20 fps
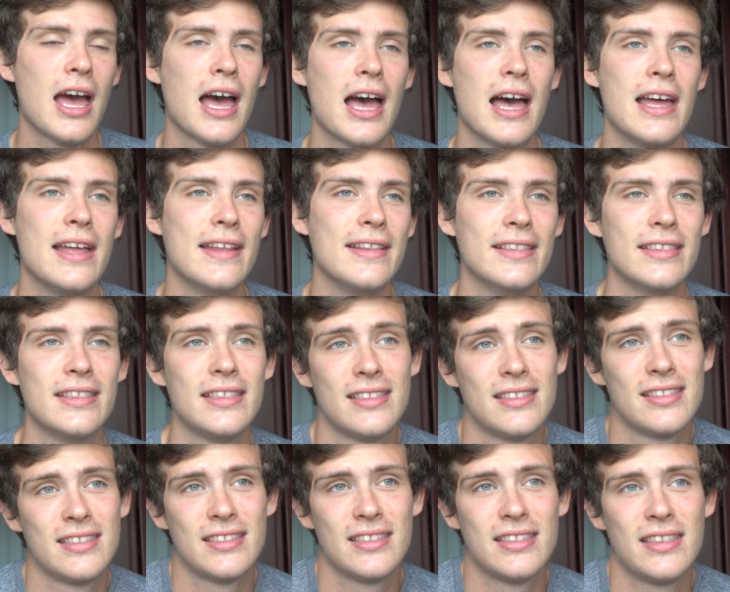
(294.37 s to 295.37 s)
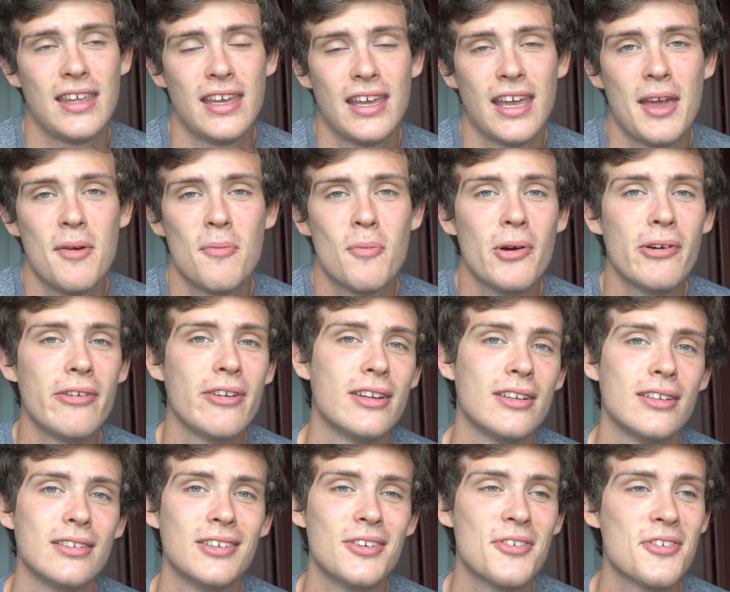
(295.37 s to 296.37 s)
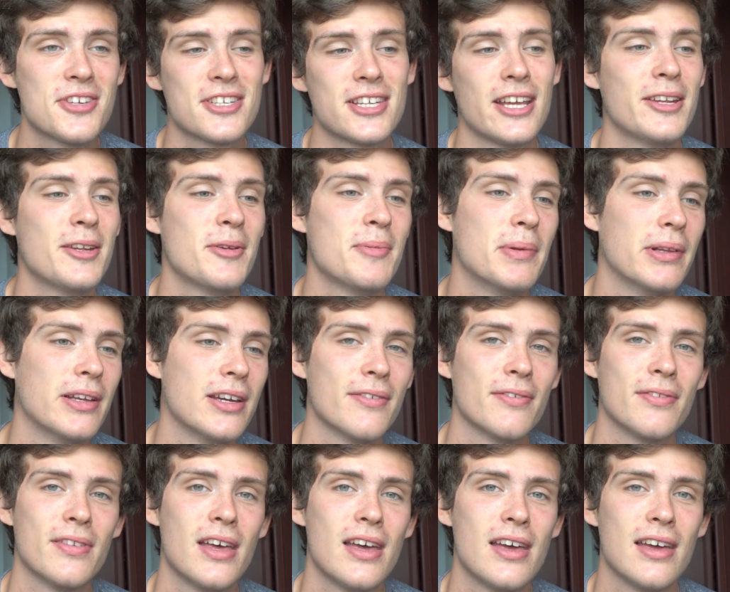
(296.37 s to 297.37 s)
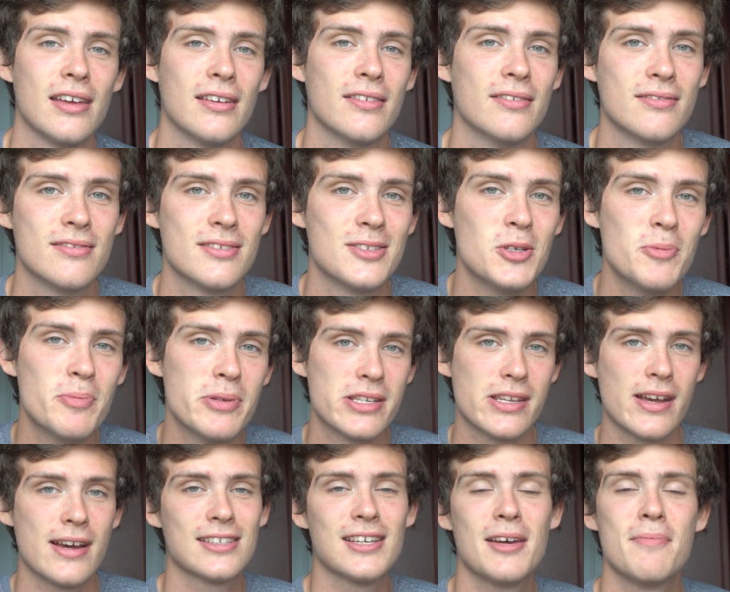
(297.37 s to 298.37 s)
And they're getting worried, and understandably, if they're superstars.